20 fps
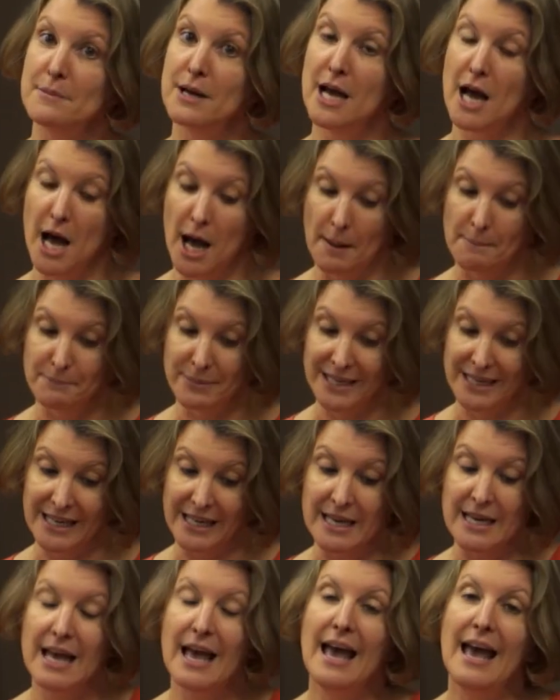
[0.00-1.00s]

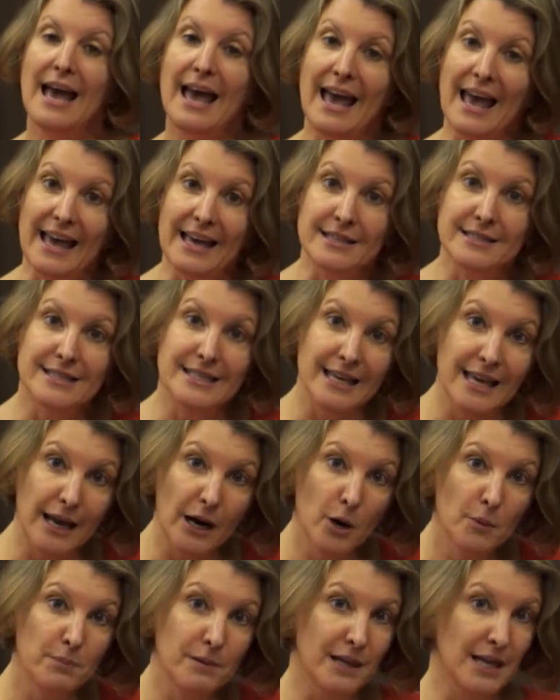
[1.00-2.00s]
company as the
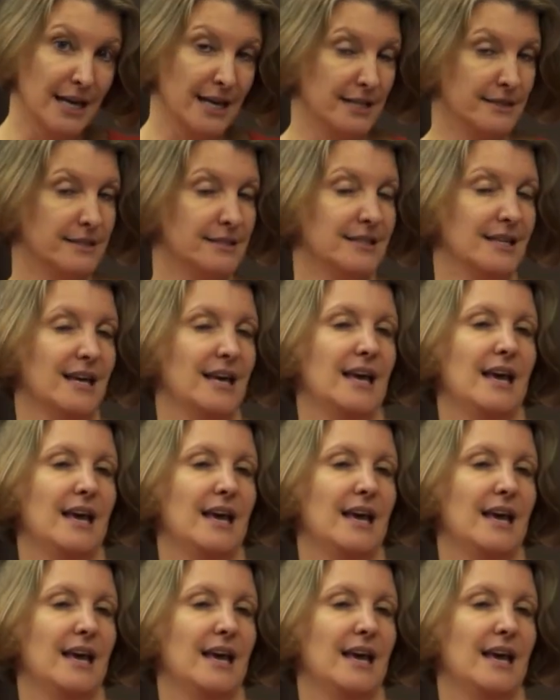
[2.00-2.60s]
airplanes